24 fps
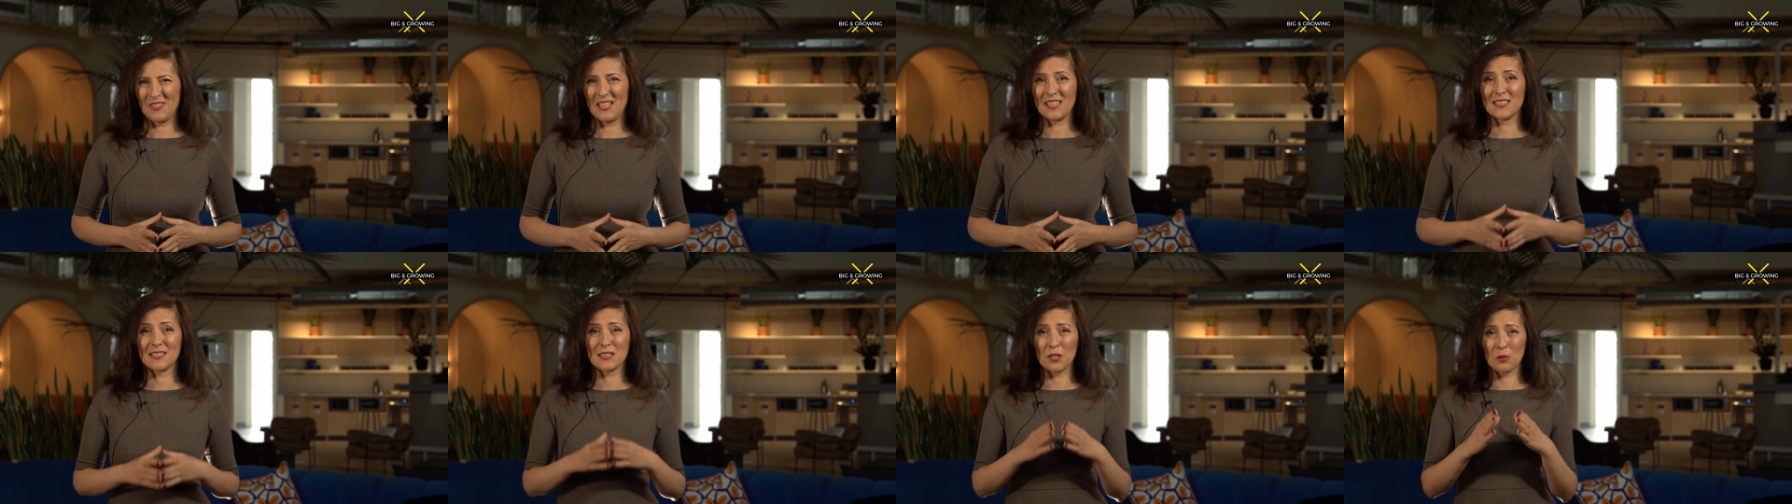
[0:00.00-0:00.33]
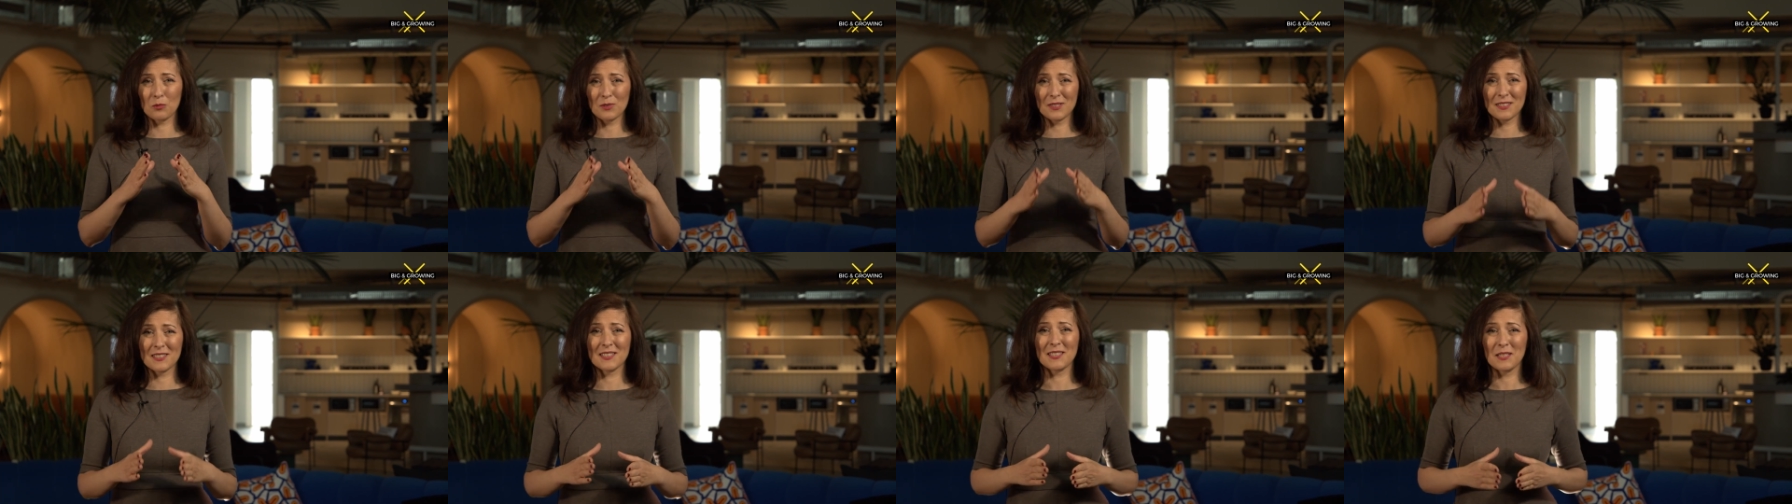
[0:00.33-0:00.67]
It
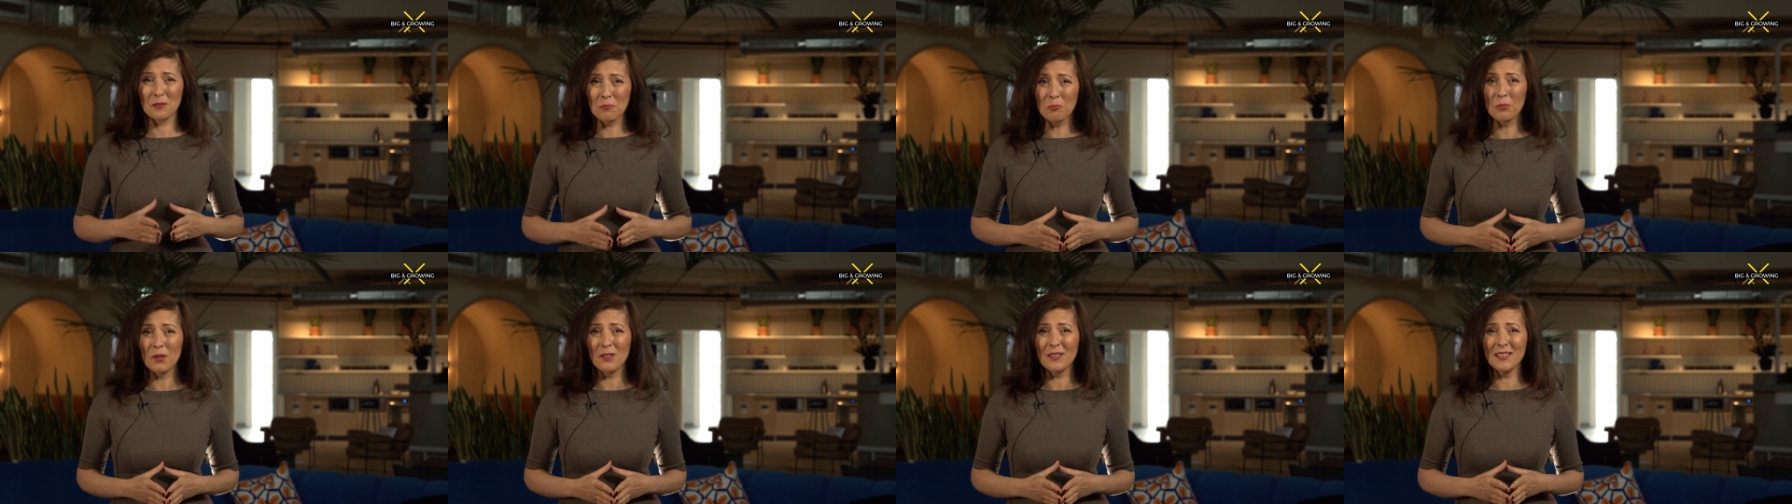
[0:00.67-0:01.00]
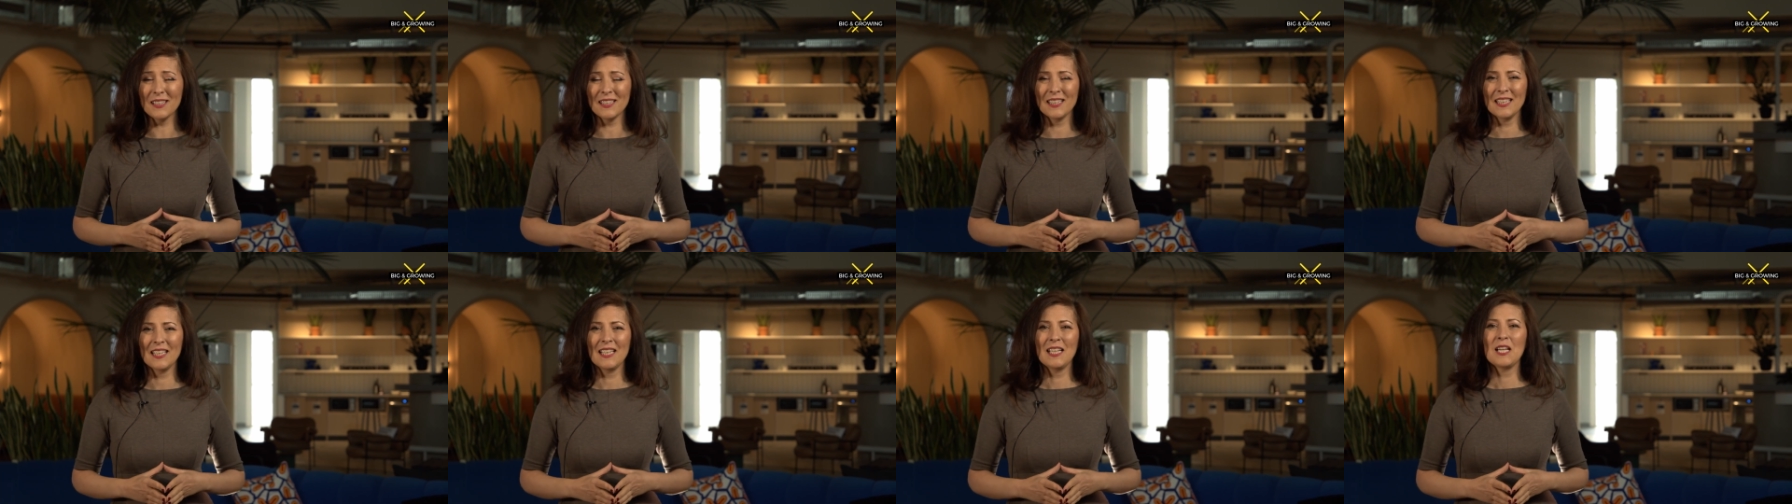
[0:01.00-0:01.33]
sounds
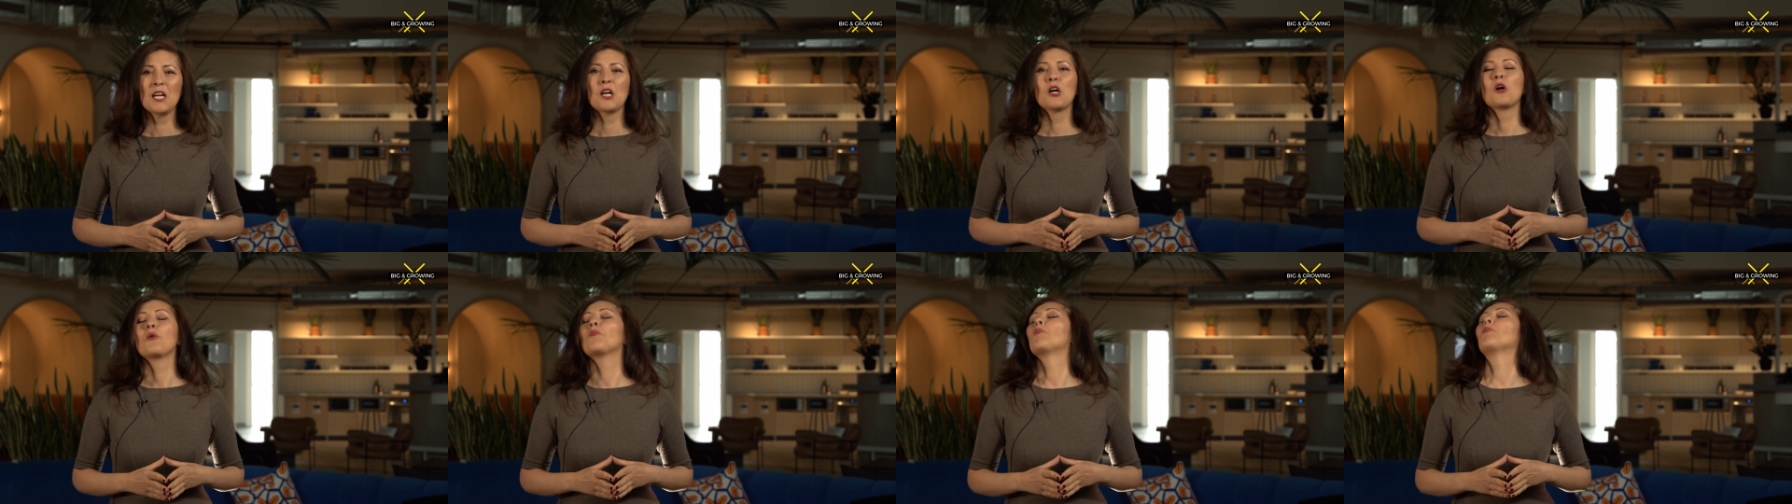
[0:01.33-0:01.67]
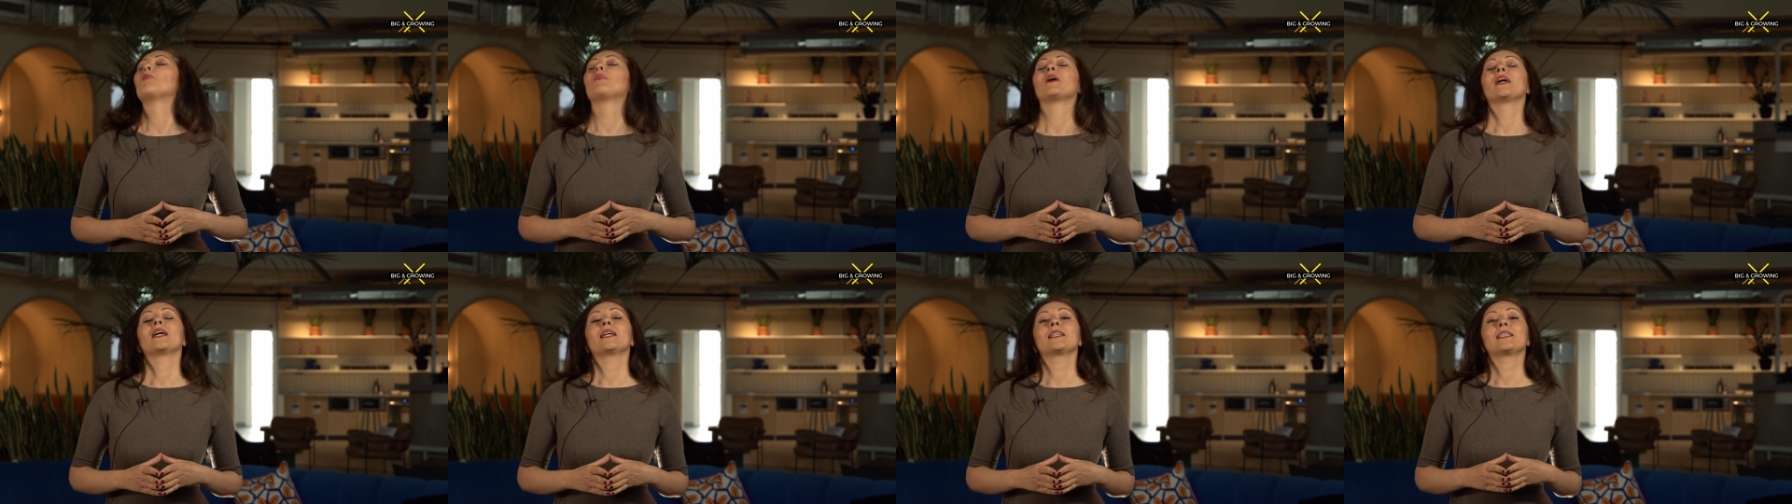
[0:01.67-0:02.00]
simple,
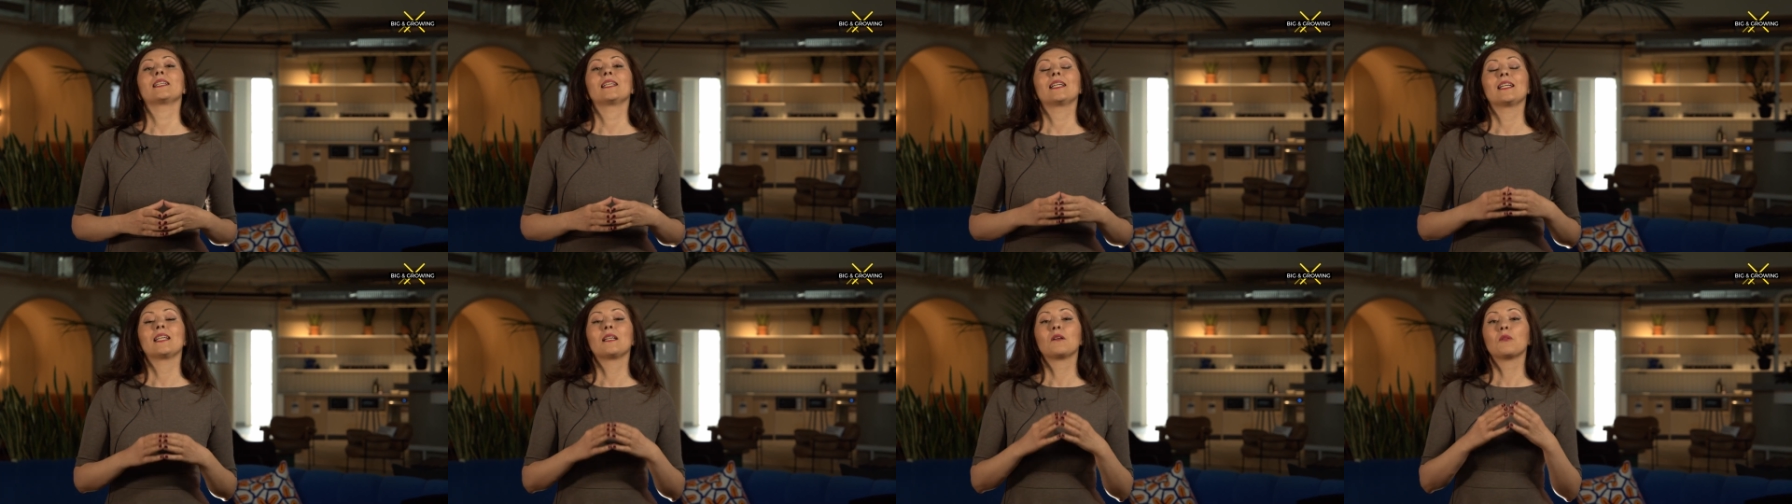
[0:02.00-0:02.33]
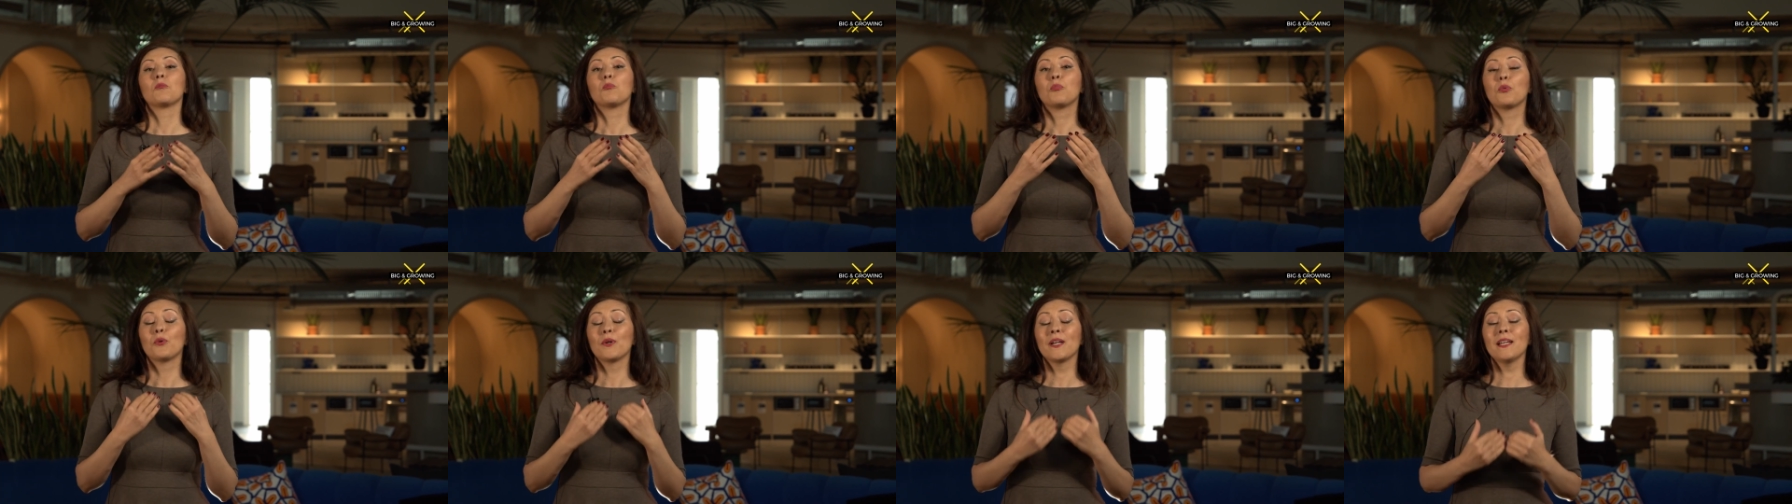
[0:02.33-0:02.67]
but
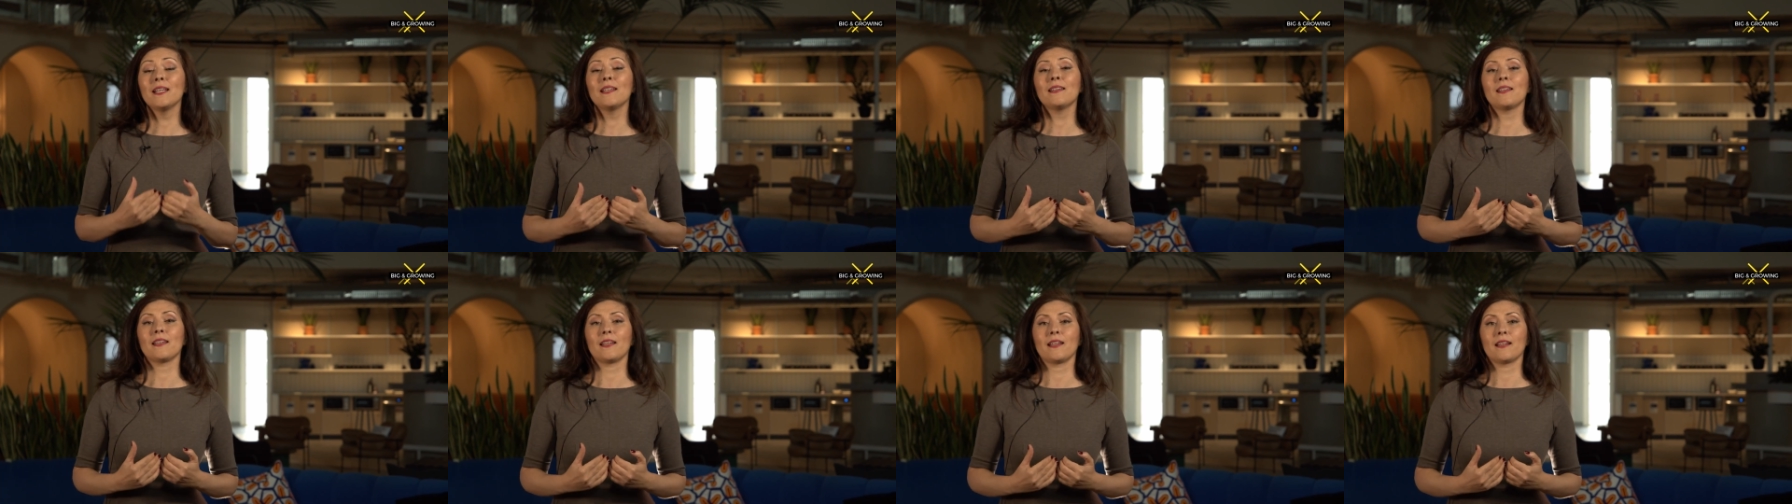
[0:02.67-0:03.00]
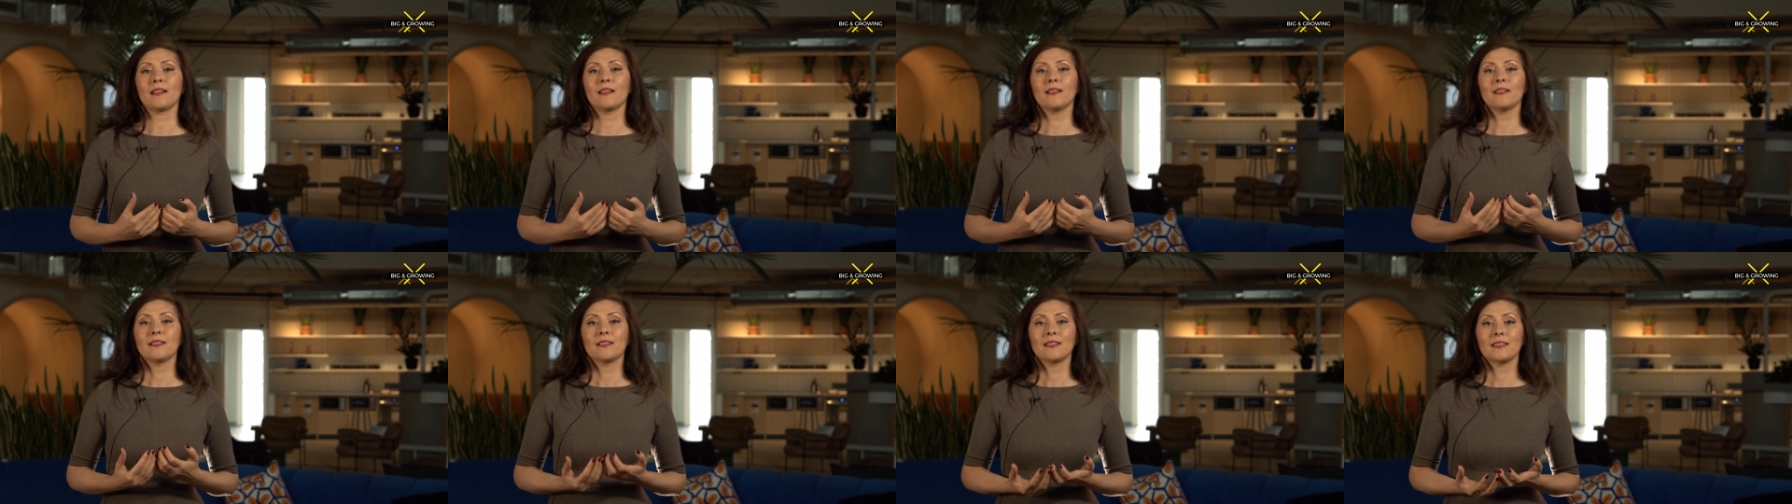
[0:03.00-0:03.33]

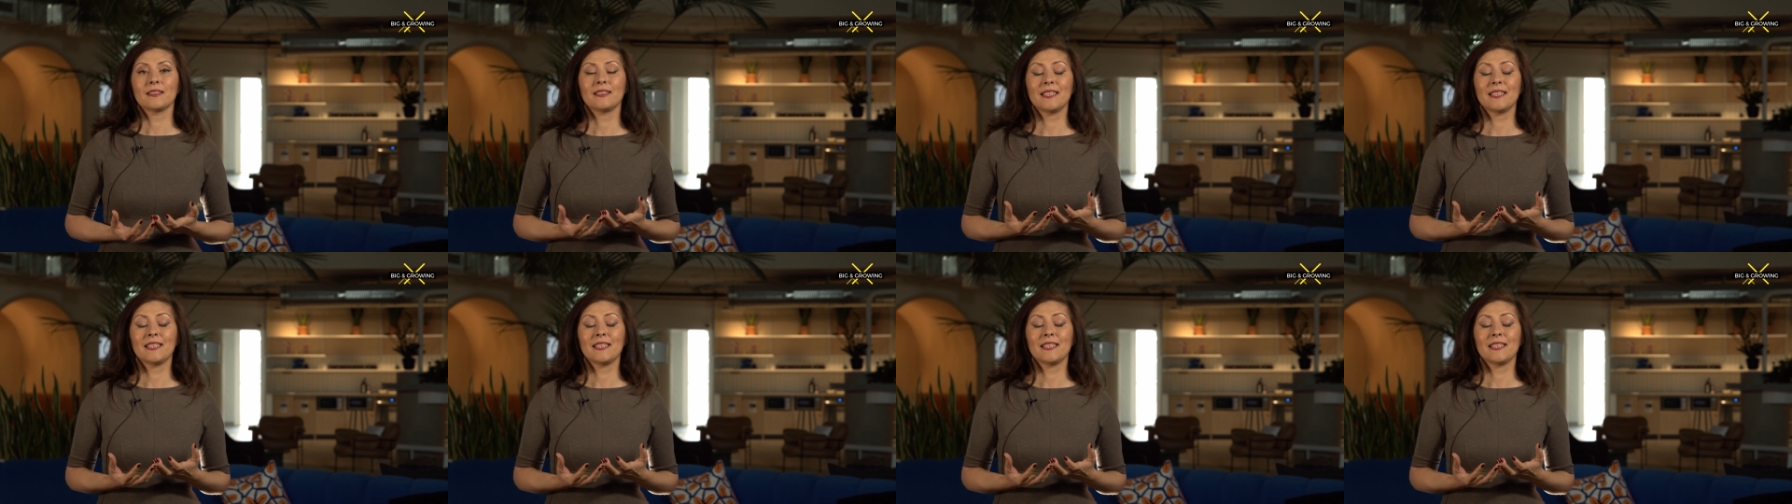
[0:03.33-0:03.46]
breathing,